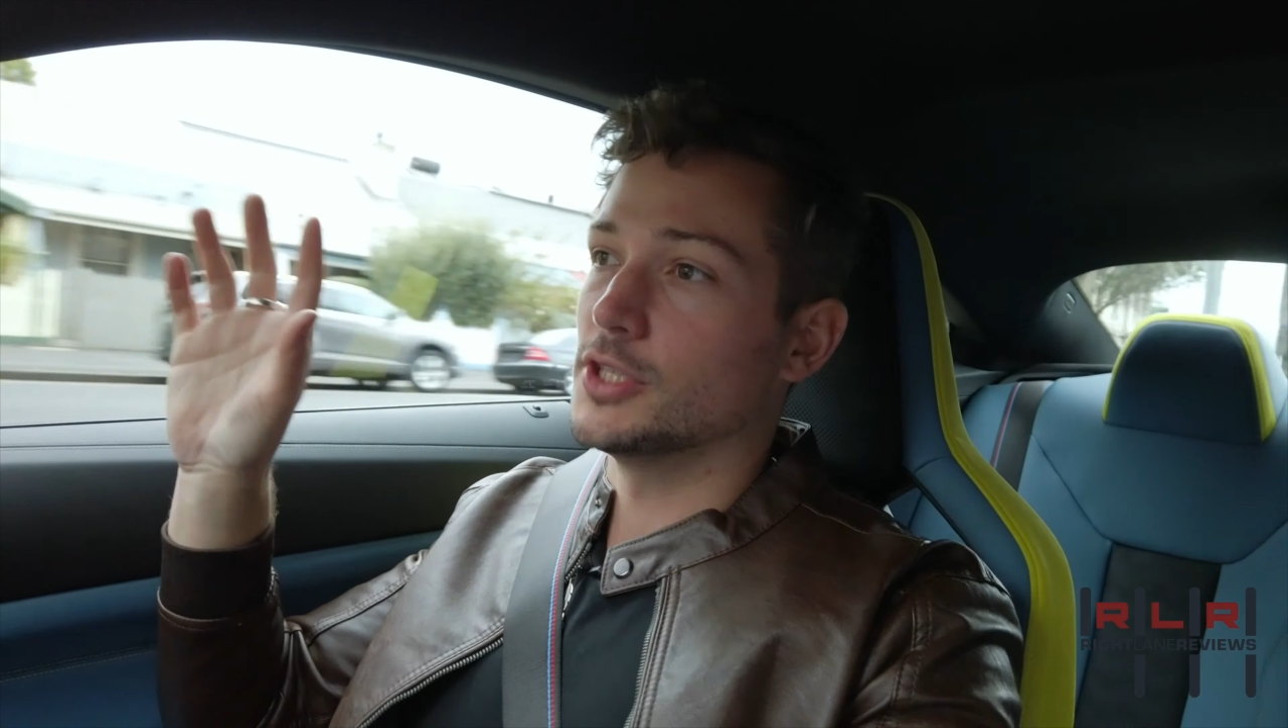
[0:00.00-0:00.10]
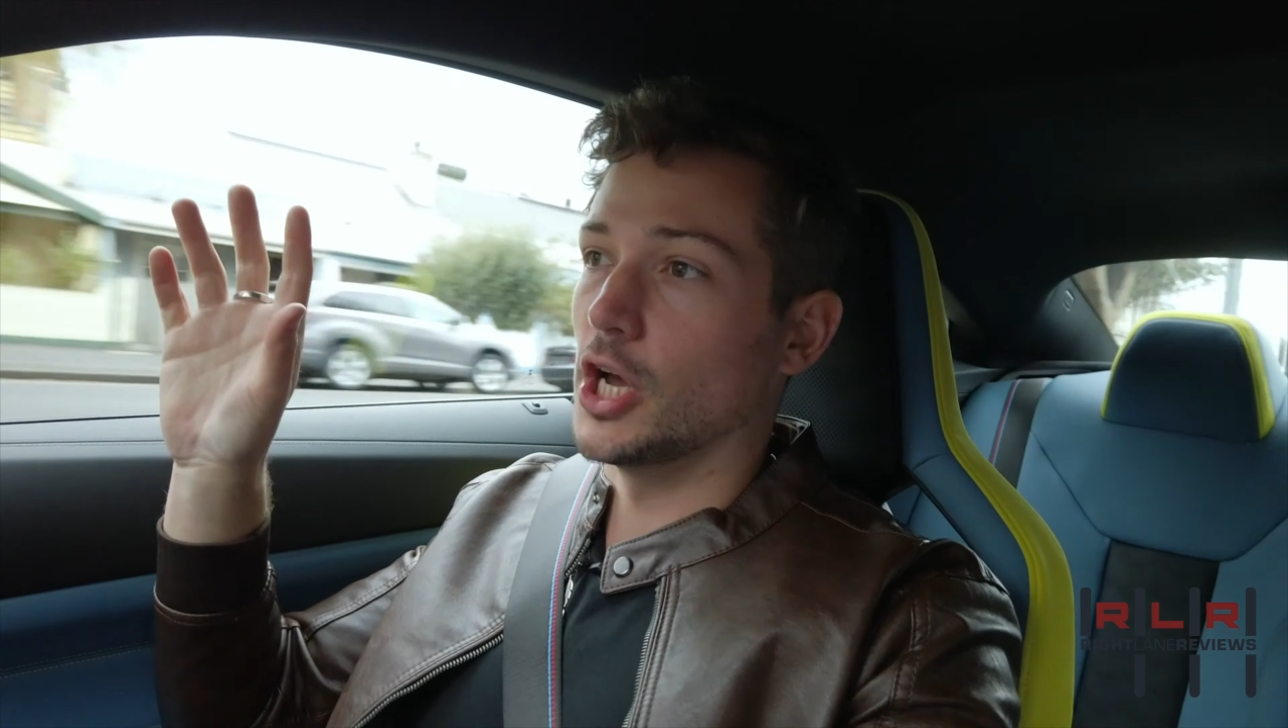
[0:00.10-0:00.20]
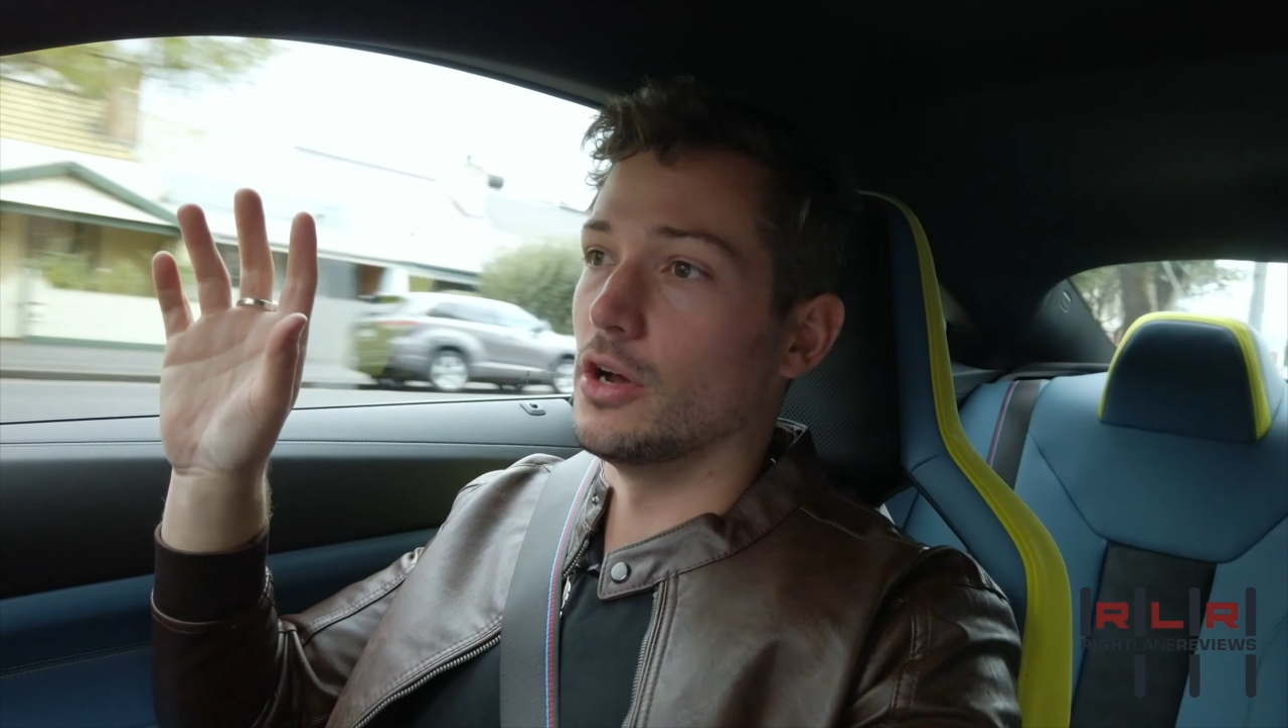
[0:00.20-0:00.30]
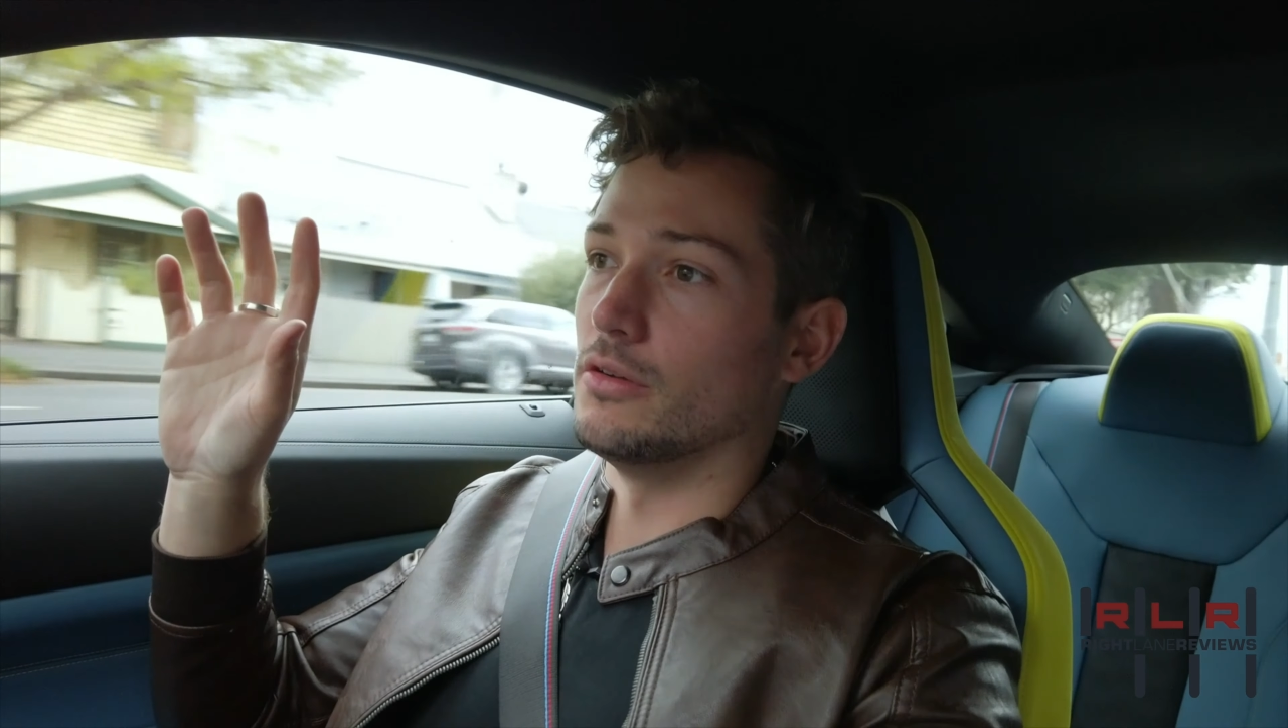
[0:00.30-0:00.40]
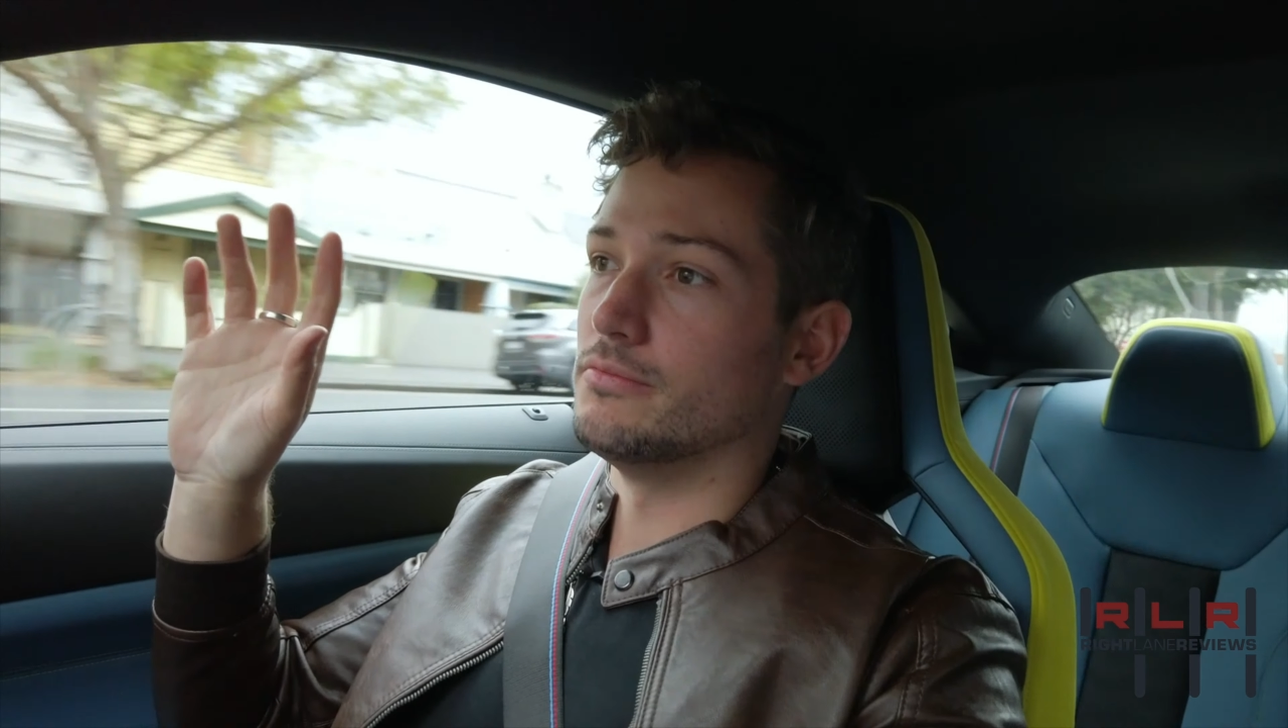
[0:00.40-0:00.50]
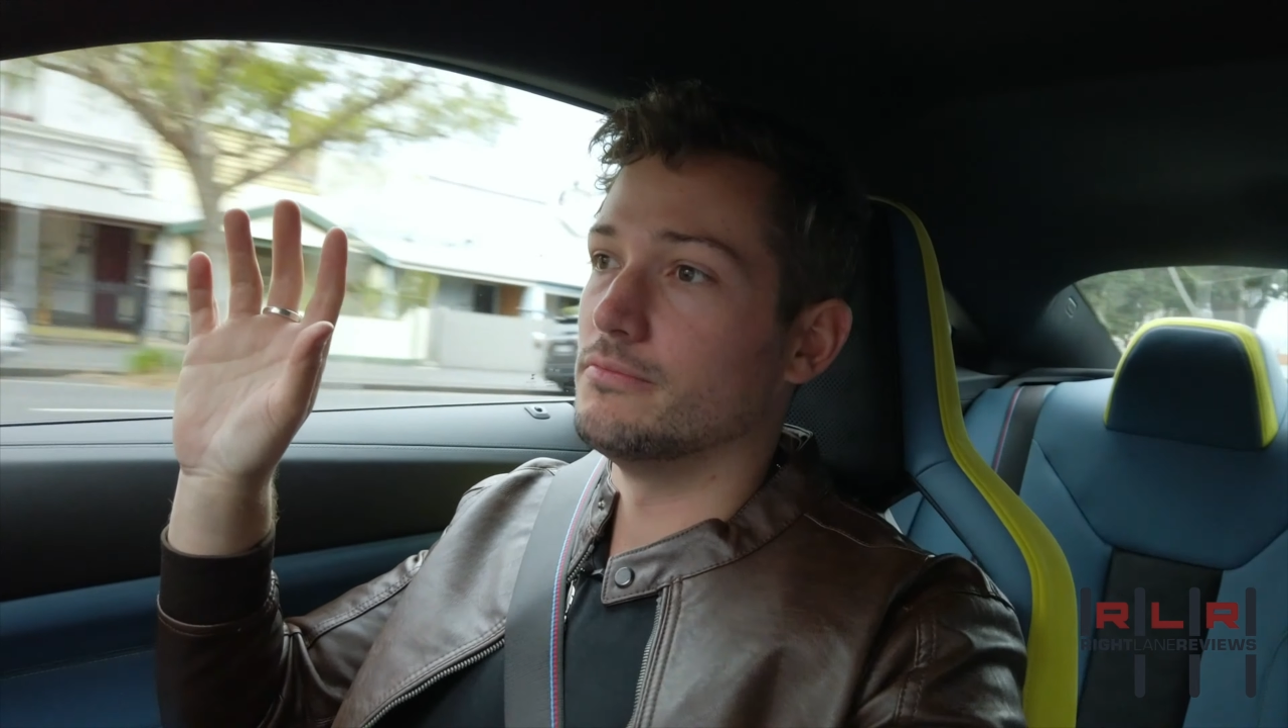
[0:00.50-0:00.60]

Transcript: go